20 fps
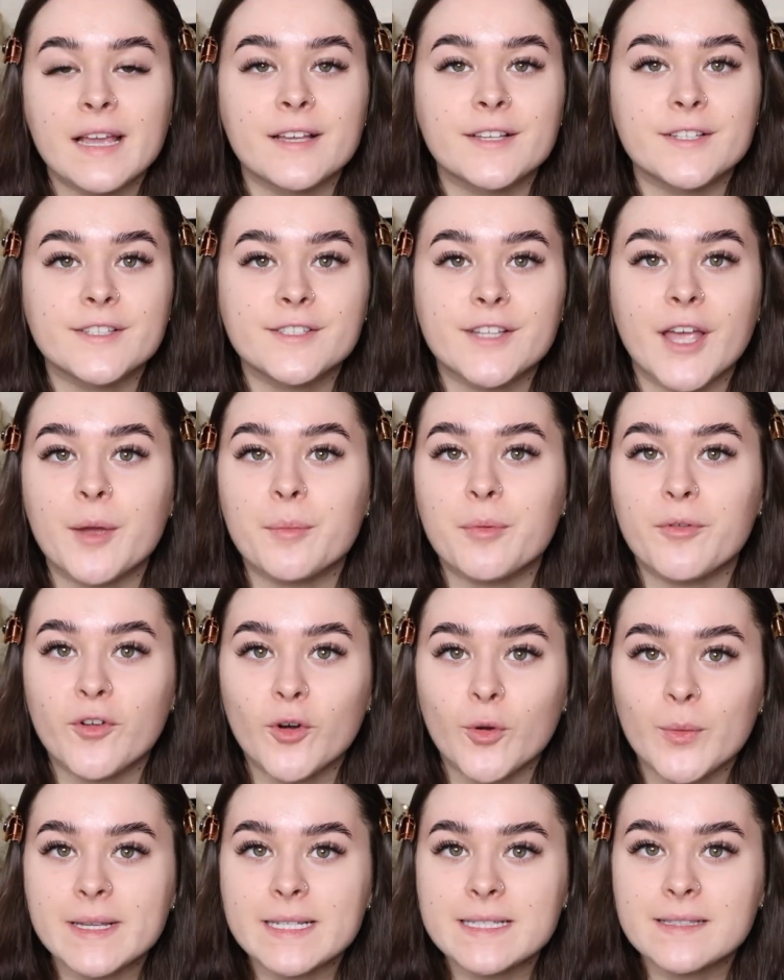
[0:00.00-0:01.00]
So
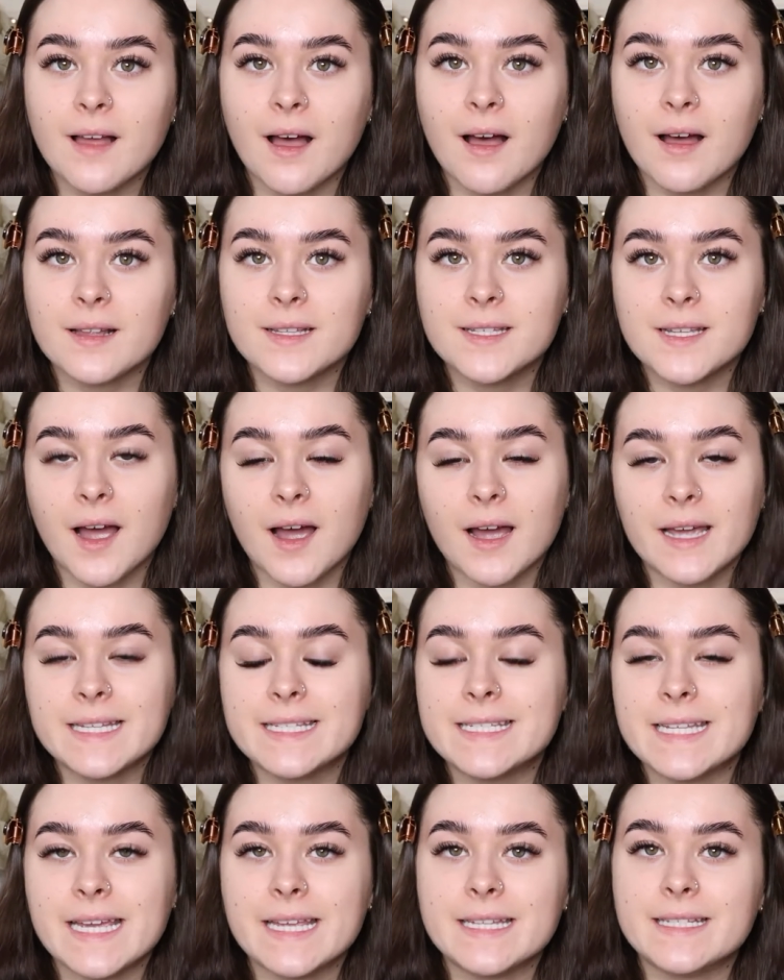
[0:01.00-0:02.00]
before we start, I
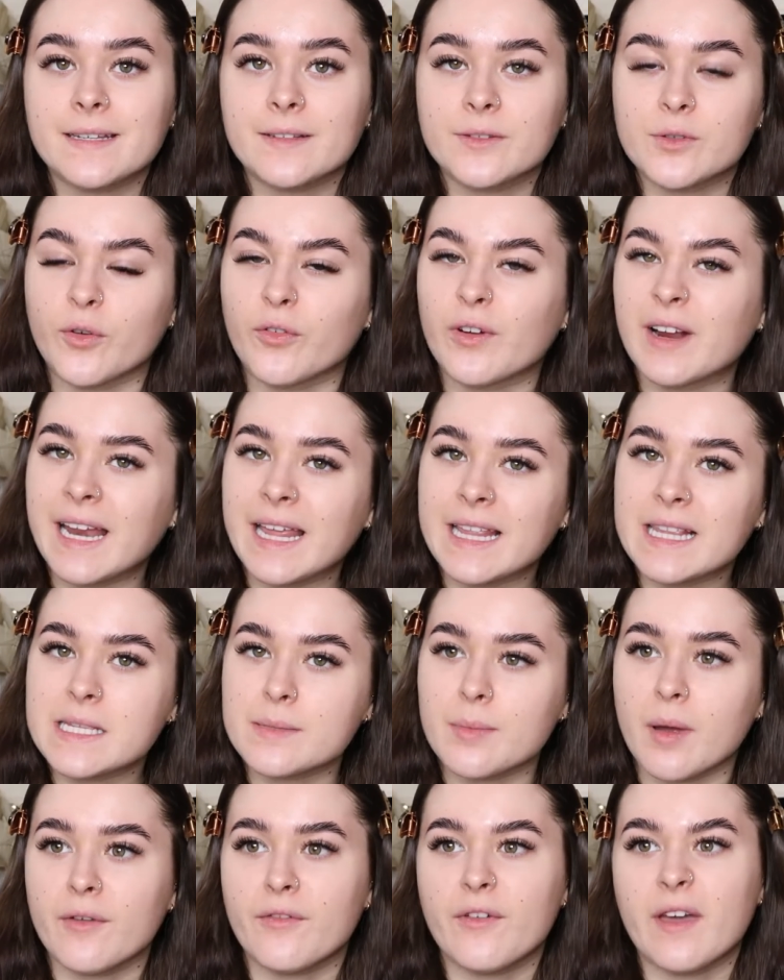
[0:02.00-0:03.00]
did sort of
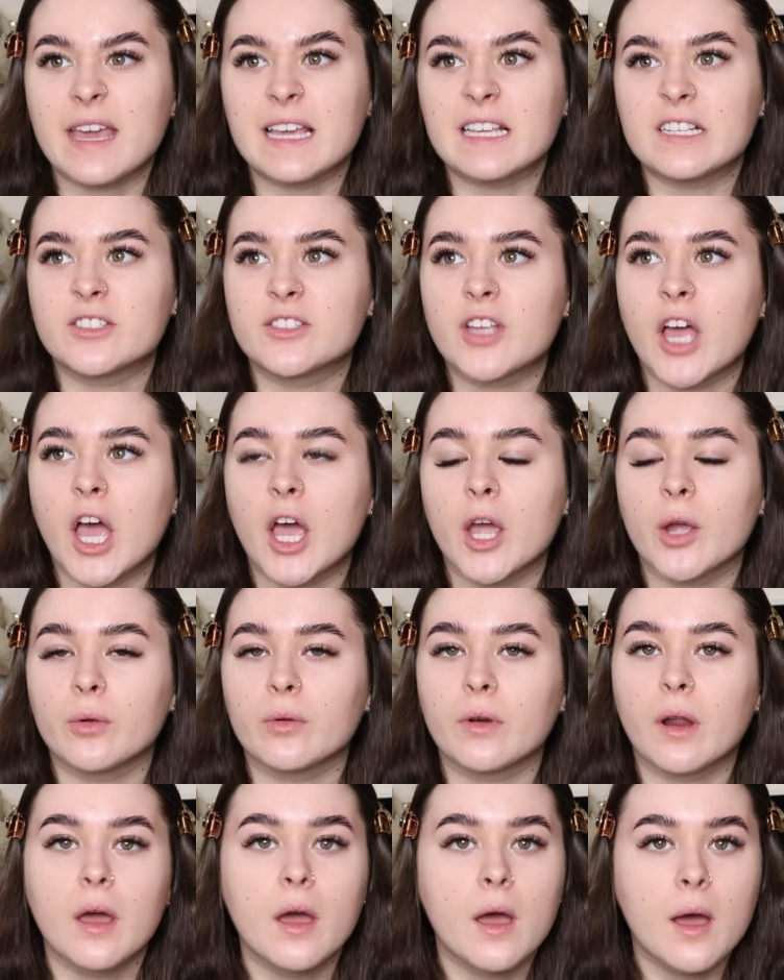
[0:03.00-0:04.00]
cleanse my face,
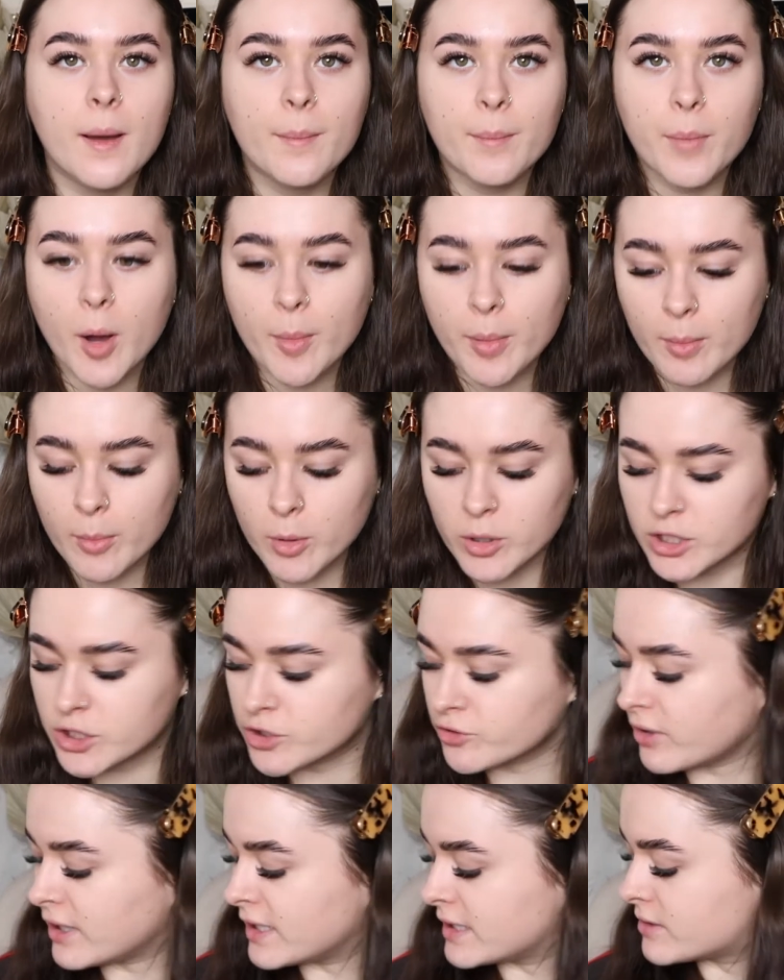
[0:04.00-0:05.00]
tone, pop a
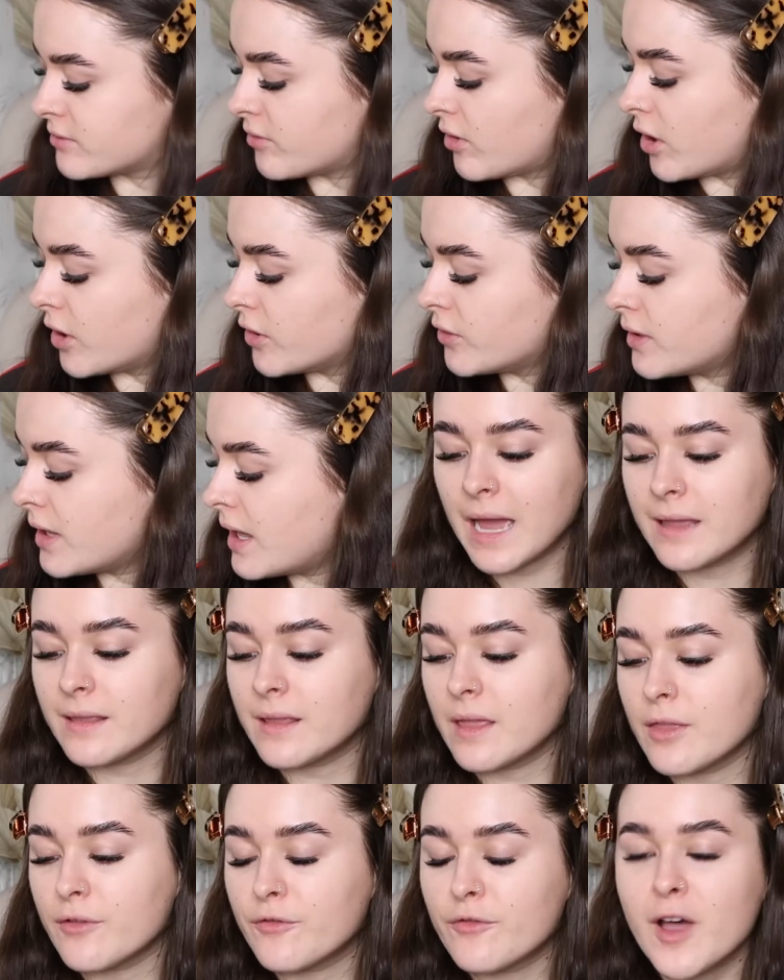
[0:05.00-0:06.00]
moisturiser on,
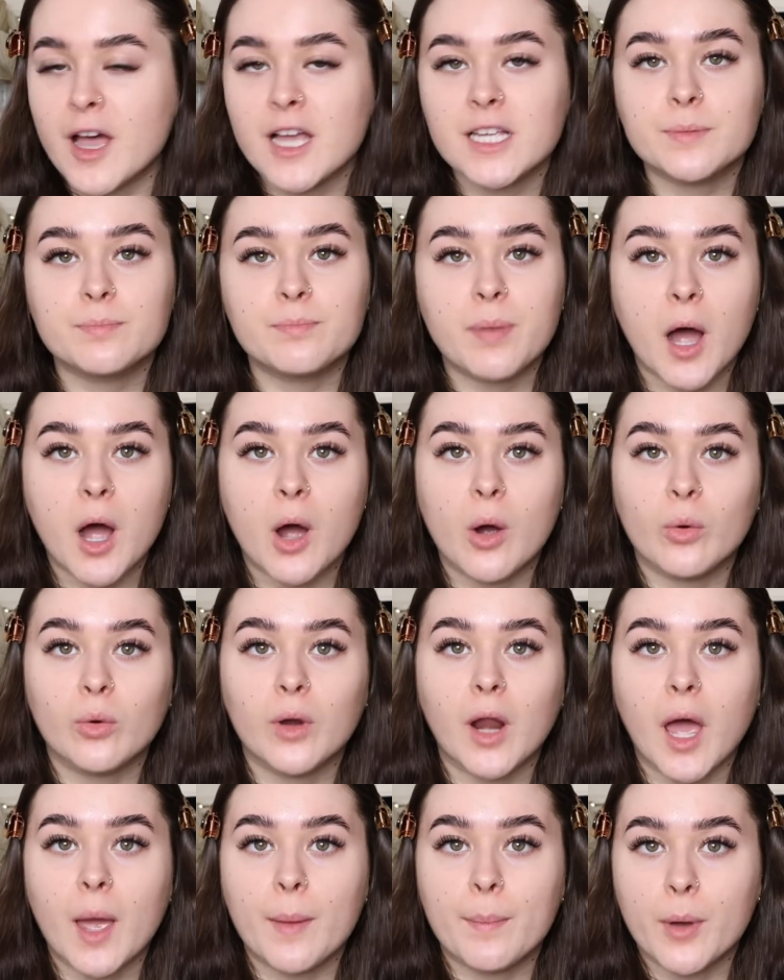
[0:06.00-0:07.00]
and then the first
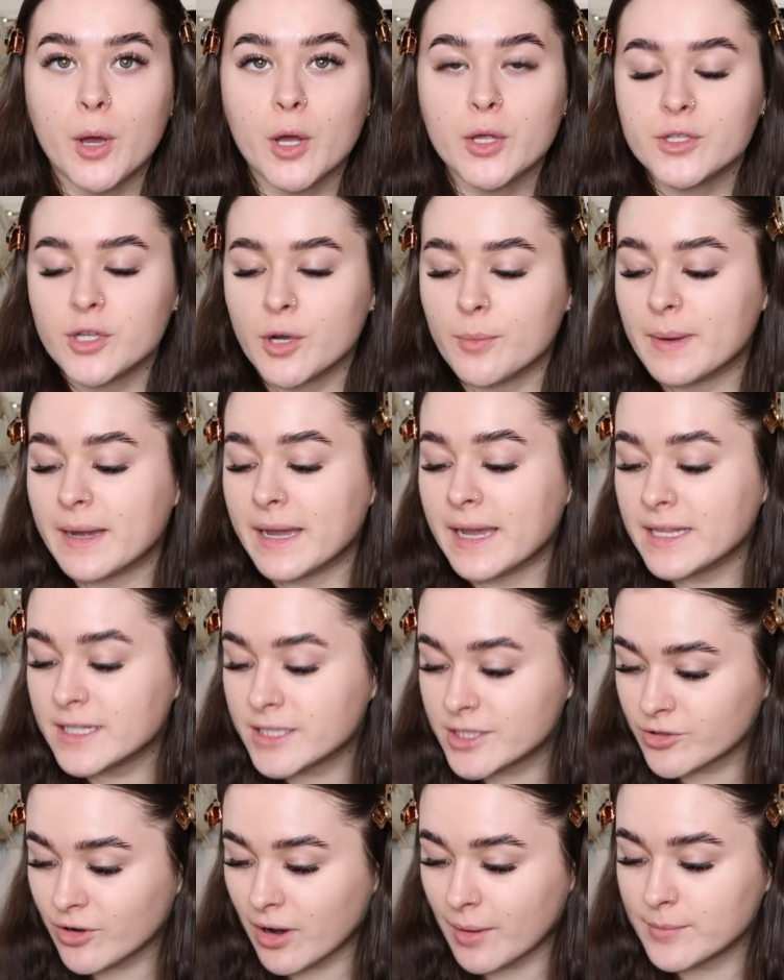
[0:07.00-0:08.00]
poll I put on my
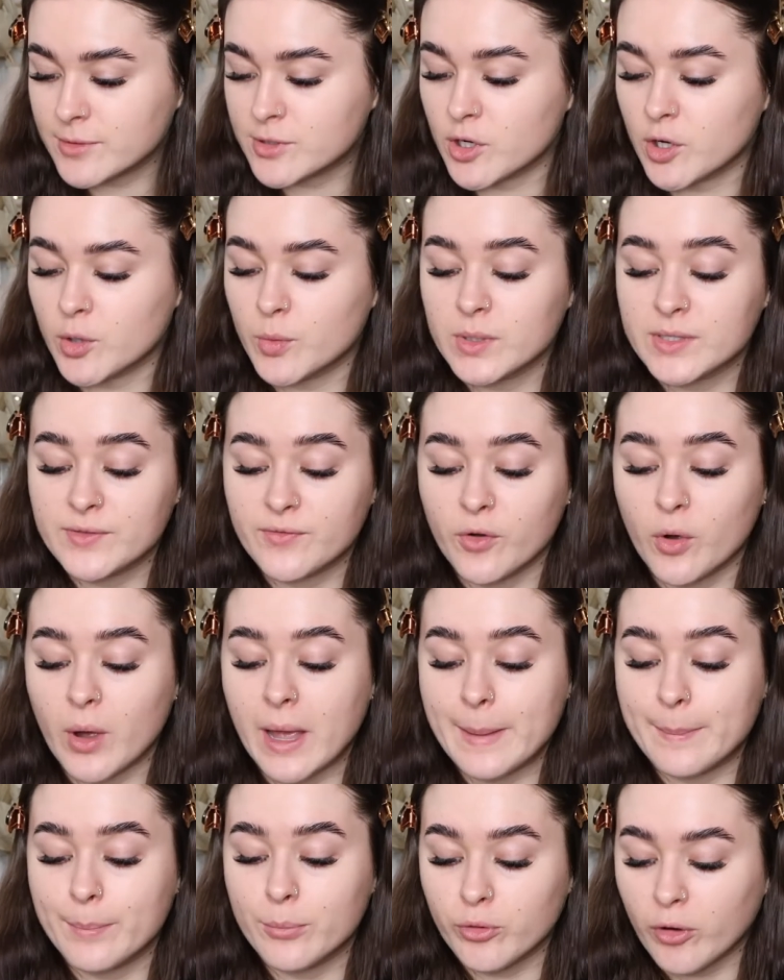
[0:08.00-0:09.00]
Instagram story was
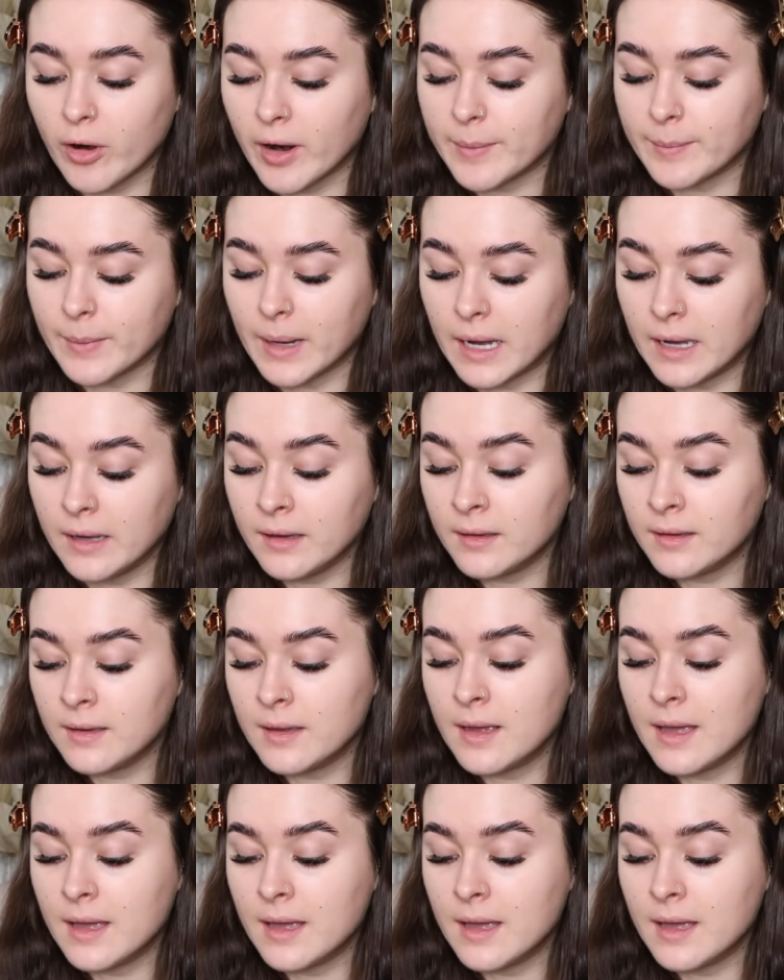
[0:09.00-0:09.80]
for a primer,